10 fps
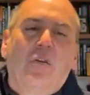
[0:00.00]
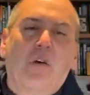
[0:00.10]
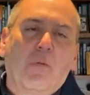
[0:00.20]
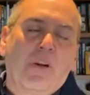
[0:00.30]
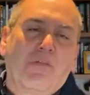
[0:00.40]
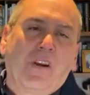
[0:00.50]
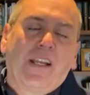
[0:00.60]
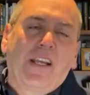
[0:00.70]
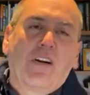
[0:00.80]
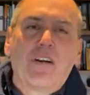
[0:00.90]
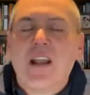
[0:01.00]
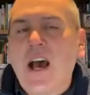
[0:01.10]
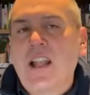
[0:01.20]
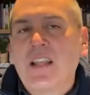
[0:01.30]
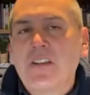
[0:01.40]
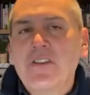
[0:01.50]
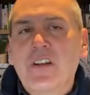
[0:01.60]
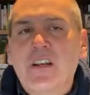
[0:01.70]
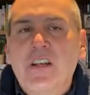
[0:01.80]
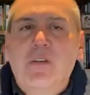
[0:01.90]
where we forget our
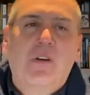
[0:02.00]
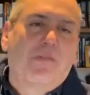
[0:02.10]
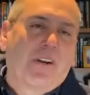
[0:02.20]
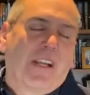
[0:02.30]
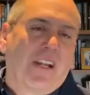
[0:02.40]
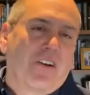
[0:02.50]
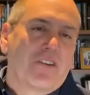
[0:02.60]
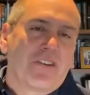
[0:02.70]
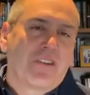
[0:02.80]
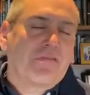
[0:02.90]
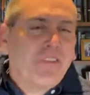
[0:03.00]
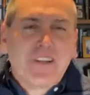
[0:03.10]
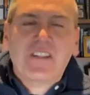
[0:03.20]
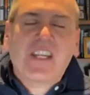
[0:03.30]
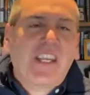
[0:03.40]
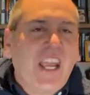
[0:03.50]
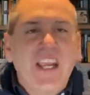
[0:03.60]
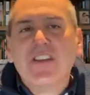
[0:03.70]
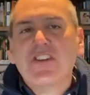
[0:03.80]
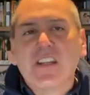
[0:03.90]
knowledge, we forget our
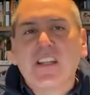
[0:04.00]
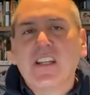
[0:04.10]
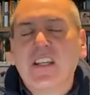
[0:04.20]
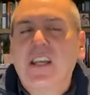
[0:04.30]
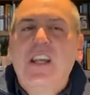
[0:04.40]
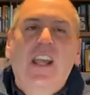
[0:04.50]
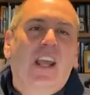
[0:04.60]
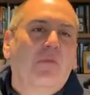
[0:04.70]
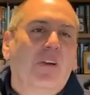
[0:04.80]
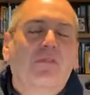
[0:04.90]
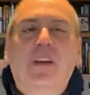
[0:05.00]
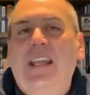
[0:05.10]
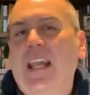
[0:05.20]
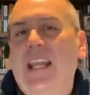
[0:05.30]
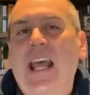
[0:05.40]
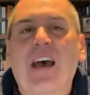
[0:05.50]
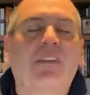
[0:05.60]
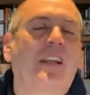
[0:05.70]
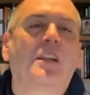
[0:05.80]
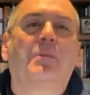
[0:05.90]
sophistication, and we forget
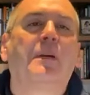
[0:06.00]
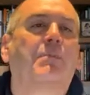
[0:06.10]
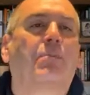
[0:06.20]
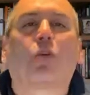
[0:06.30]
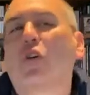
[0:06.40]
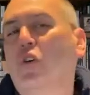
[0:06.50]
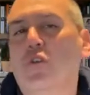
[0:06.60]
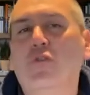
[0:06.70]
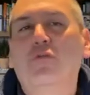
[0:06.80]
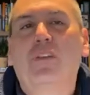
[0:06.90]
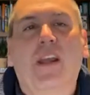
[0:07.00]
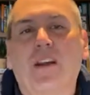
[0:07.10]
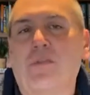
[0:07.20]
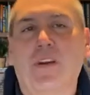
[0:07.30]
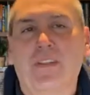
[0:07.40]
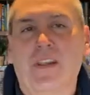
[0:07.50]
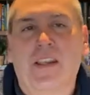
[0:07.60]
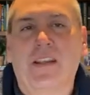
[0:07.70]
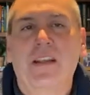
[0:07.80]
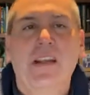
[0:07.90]
having to be proved everything.
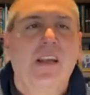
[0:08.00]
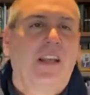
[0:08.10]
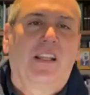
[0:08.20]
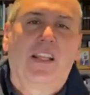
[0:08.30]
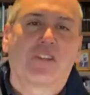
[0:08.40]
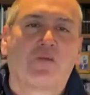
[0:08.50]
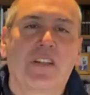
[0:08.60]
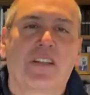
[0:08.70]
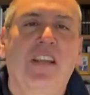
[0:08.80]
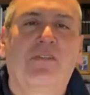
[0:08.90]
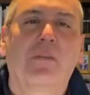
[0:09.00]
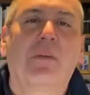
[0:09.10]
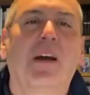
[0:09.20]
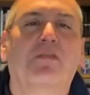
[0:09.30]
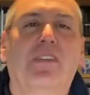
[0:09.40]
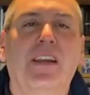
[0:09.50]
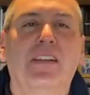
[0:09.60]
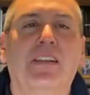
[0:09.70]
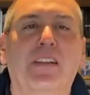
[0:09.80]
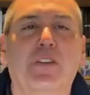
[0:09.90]
Let's receive it by
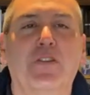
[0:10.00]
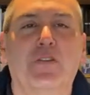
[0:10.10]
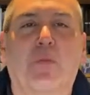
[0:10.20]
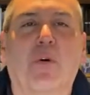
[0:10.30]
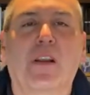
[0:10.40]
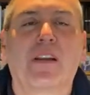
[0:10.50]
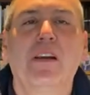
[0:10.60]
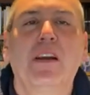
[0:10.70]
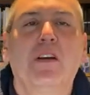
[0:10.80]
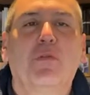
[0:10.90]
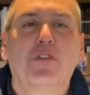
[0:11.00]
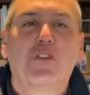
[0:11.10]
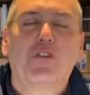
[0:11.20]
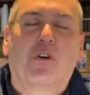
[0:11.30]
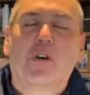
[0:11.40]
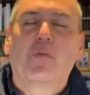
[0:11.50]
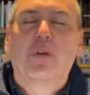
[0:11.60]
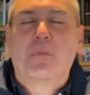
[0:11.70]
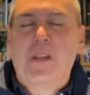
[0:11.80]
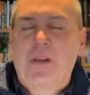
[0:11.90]
faith this morning. Would you join
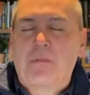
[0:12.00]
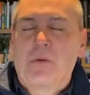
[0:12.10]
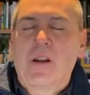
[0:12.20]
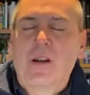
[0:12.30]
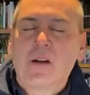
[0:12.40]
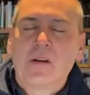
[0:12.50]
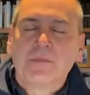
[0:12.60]
with me in prayer?